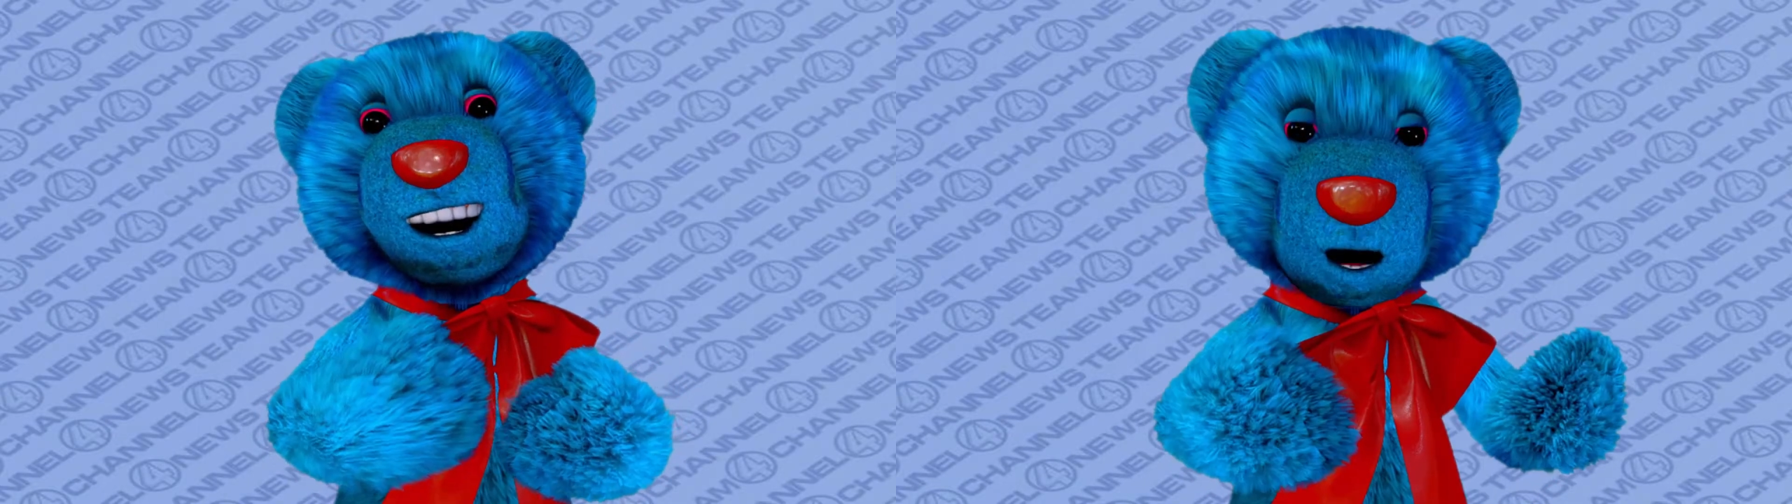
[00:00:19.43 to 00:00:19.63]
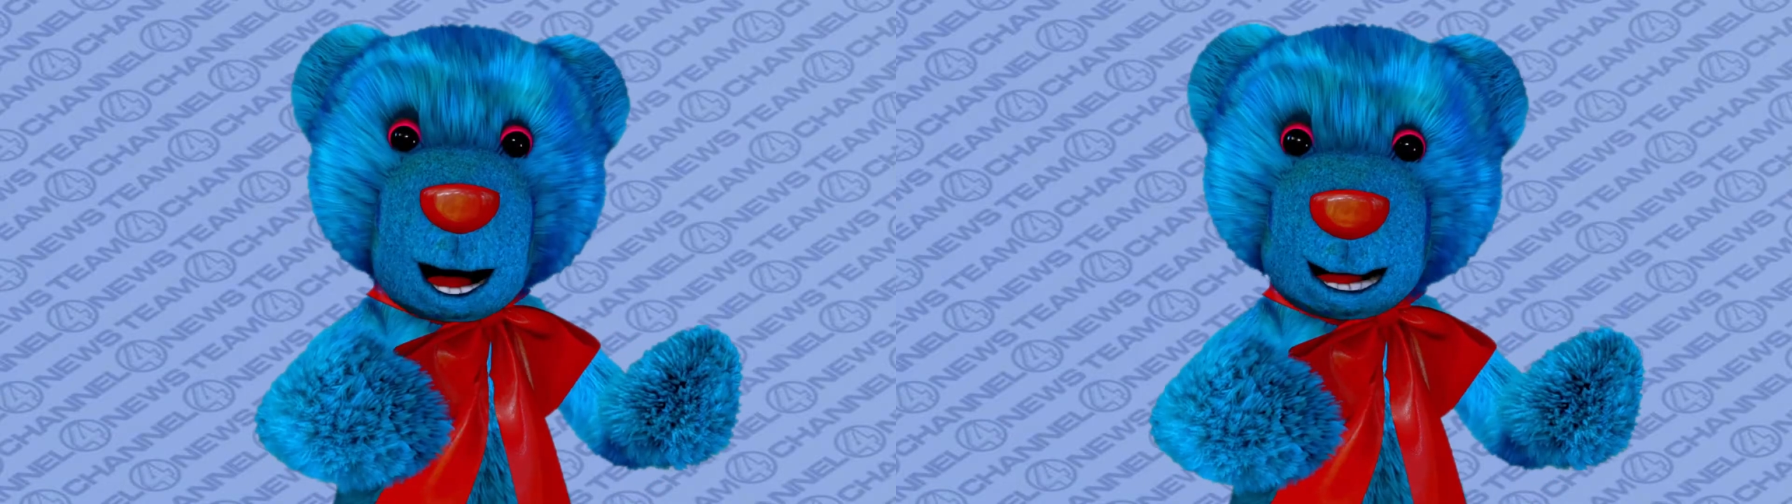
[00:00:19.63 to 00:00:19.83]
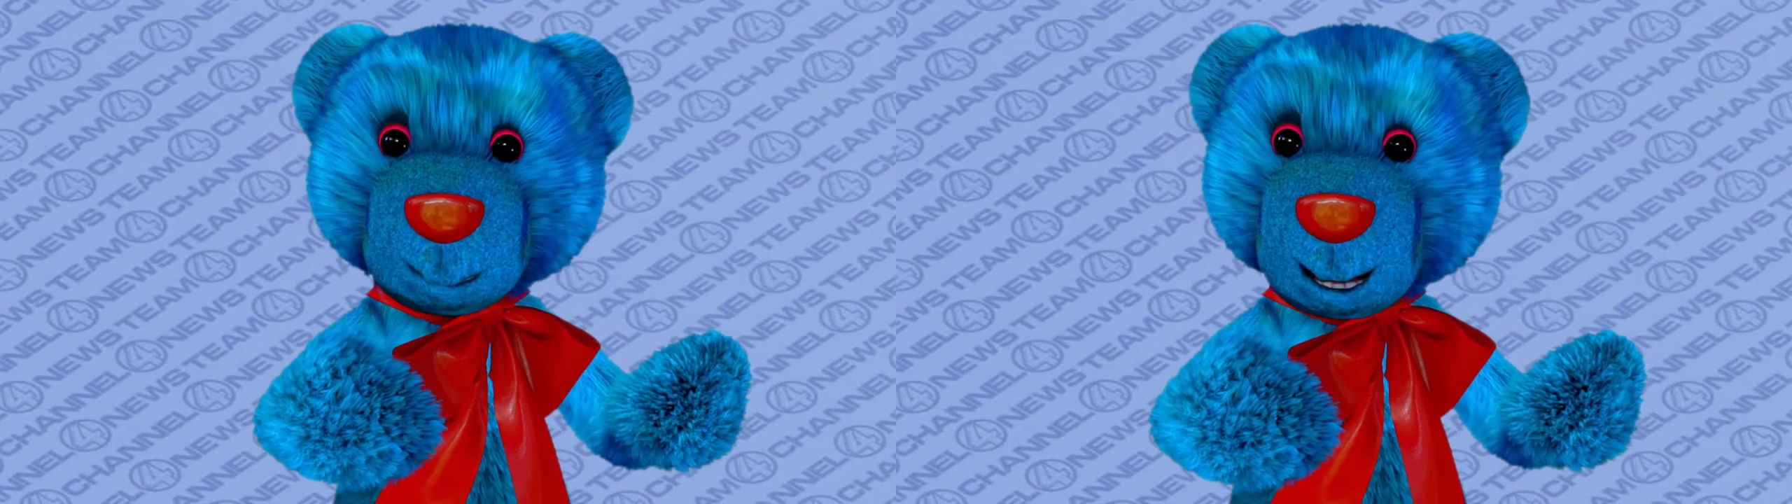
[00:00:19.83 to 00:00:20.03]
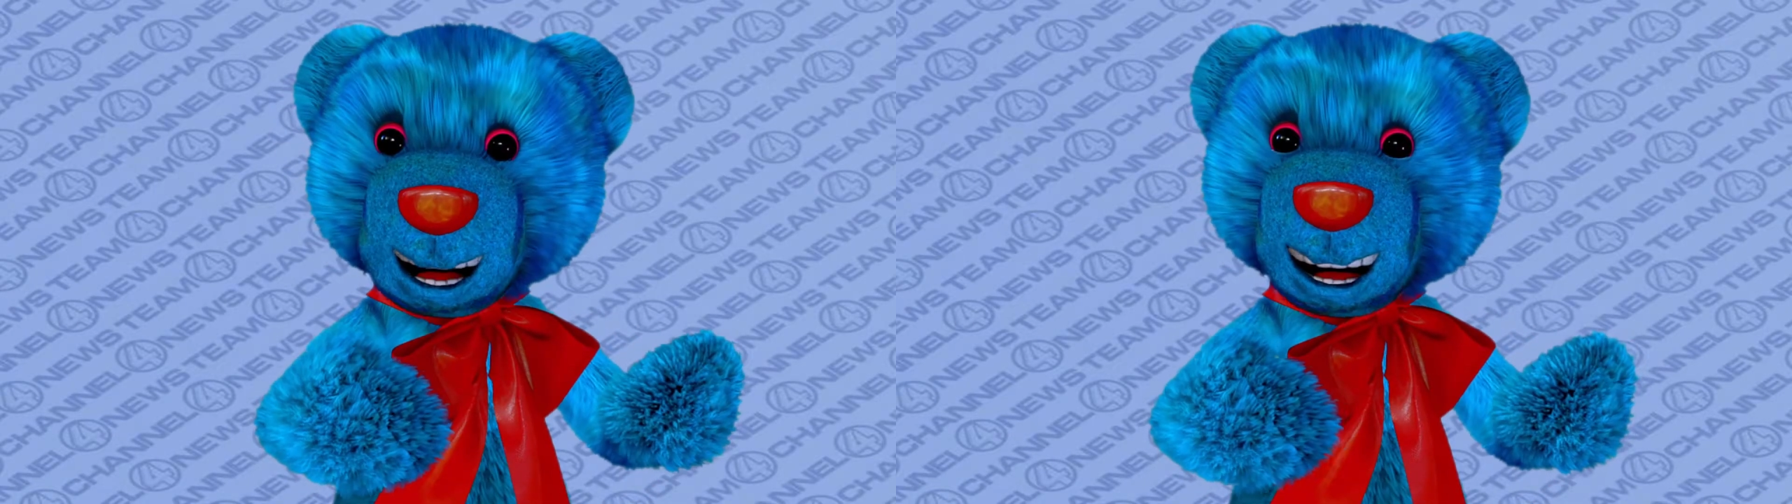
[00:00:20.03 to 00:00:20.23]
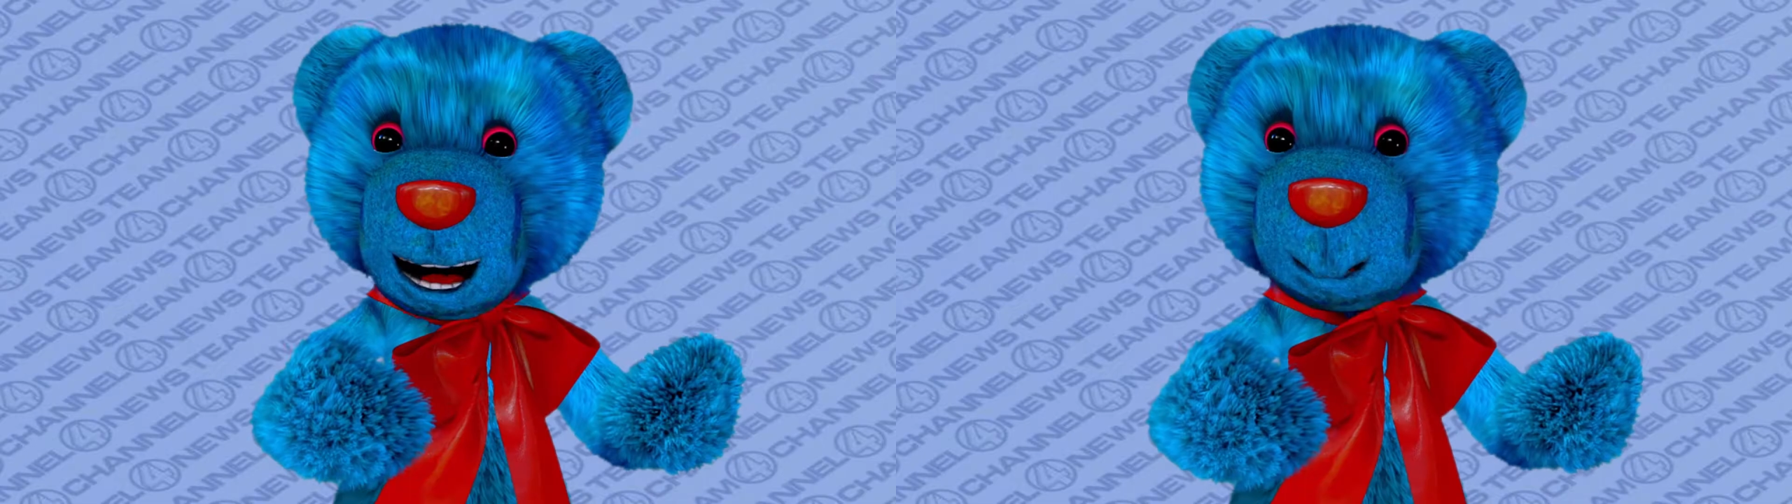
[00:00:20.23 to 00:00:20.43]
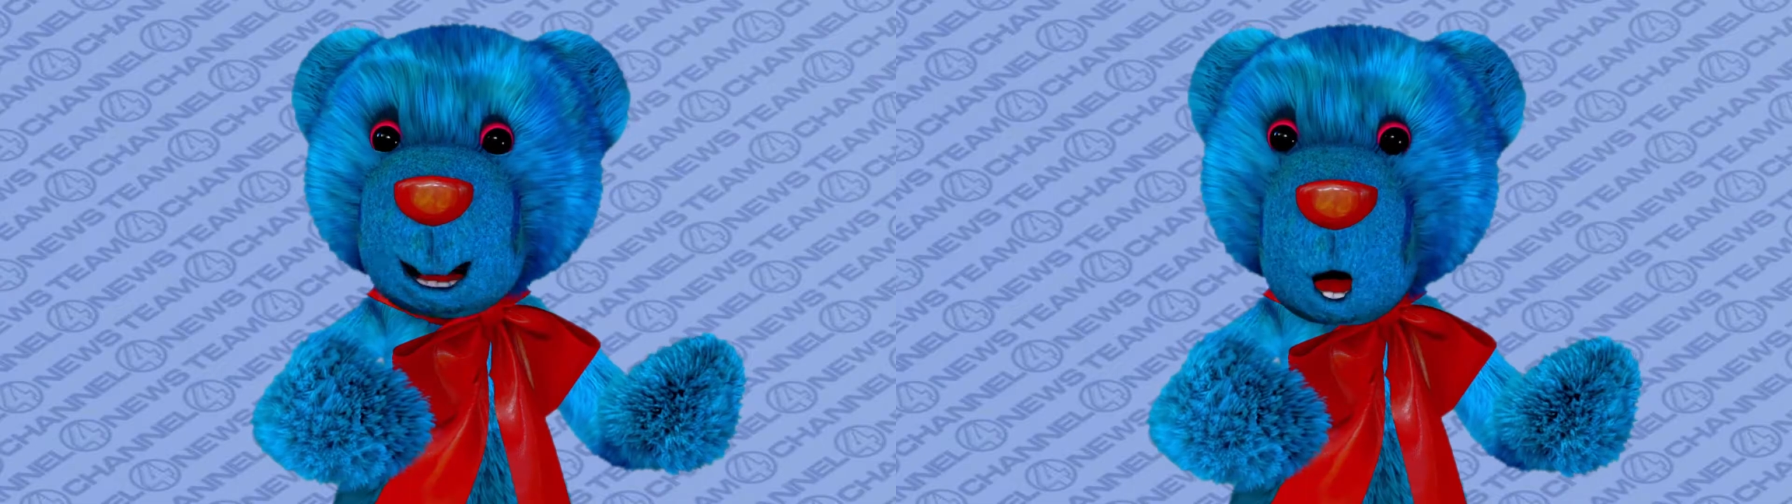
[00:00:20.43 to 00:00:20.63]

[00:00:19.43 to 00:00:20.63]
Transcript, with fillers: Trying to put together